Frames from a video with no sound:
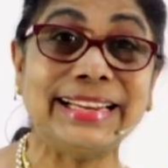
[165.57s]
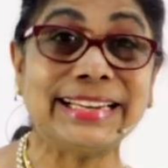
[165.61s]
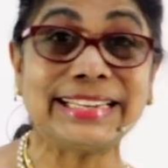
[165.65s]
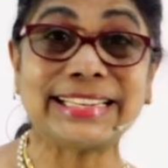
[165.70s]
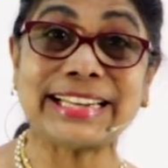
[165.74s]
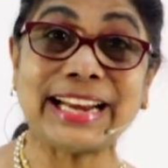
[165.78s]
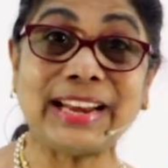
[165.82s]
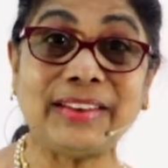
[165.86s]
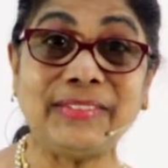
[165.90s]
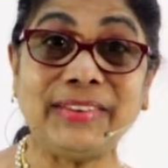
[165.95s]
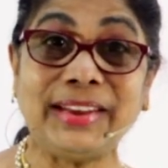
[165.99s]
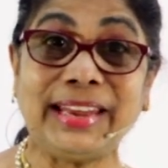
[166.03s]

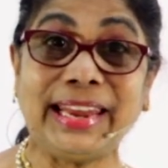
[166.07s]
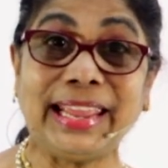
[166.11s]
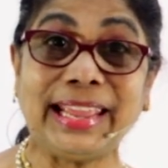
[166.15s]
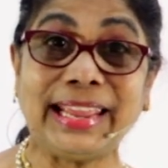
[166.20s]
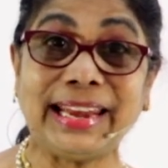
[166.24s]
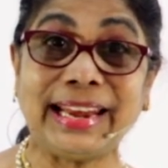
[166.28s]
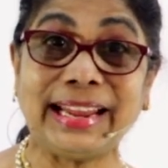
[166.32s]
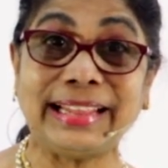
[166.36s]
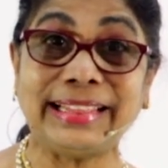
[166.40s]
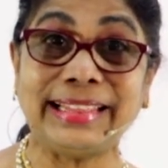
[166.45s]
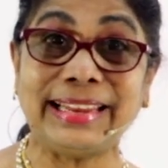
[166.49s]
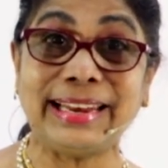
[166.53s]
Shall we take
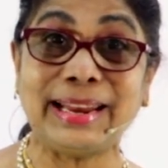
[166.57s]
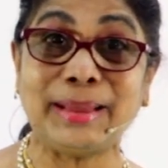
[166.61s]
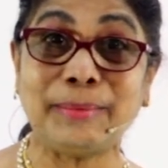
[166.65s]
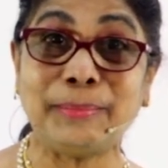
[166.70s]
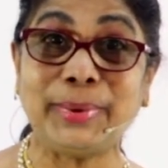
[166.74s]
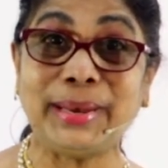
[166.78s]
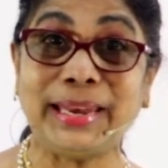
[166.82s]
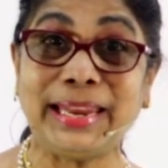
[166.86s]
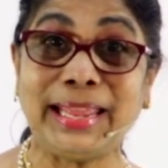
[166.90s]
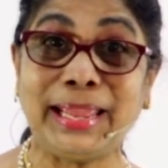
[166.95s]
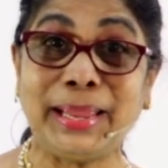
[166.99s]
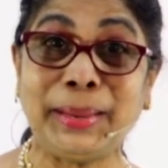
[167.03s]
another
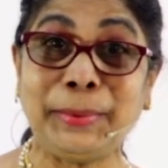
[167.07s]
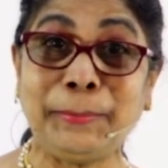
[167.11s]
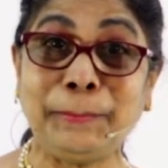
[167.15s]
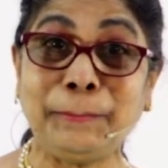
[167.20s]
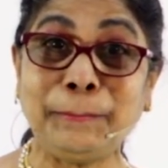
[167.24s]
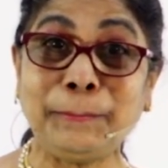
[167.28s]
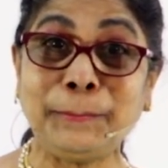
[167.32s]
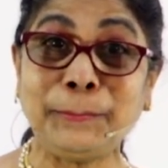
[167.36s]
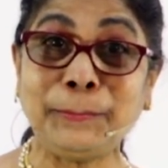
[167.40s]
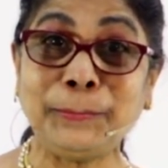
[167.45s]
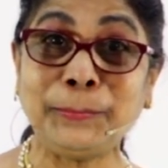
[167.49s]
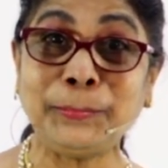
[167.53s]
number
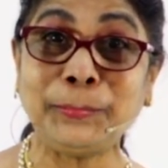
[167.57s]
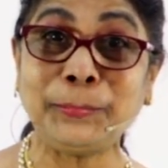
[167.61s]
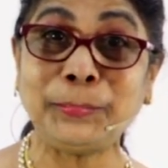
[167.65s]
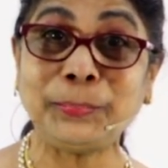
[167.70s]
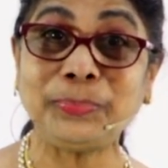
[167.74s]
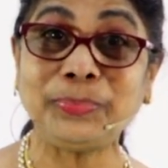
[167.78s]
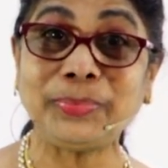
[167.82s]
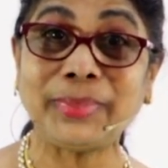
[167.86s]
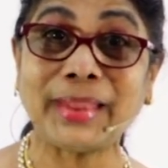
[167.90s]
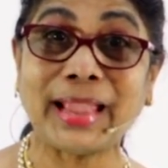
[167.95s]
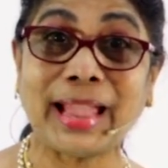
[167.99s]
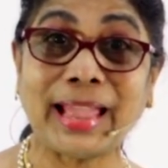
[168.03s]
name?
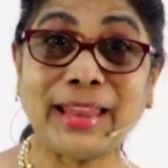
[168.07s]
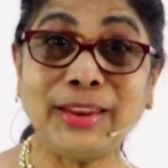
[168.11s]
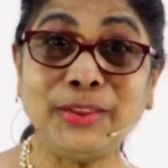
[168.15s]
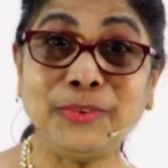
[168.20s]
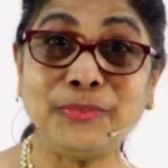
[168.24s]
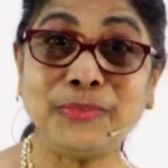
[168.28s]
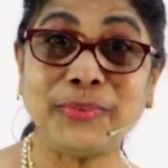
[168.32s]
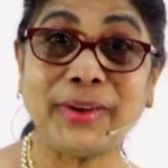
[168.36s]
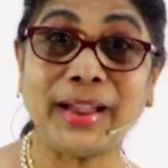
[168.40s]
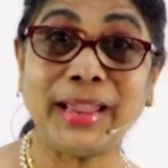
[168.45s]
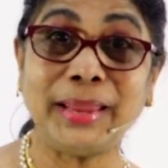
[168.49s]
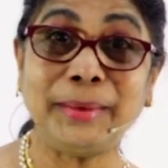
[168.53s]
And you
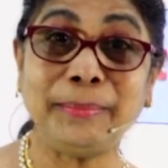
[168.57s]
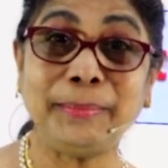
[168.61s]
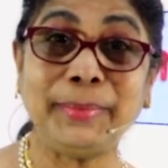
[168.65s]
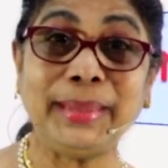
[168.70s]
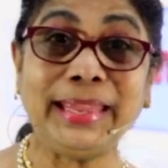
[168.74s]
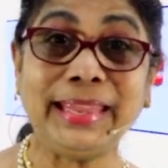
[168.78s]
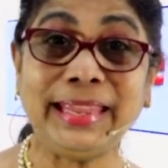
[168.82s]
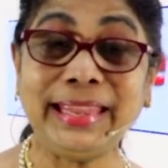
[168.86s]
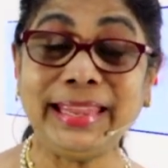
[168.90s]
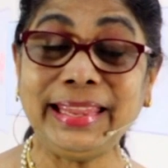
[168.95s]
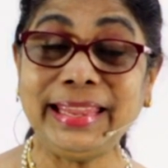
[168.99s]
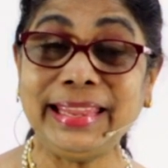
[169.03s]
find
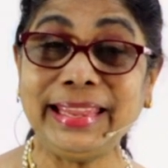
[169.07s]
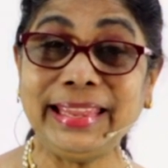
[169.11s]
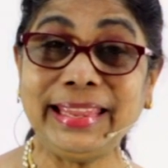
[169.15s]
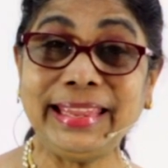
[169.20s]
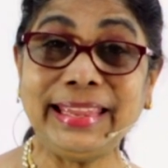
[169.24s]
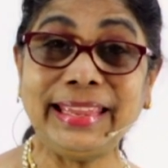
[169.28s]
me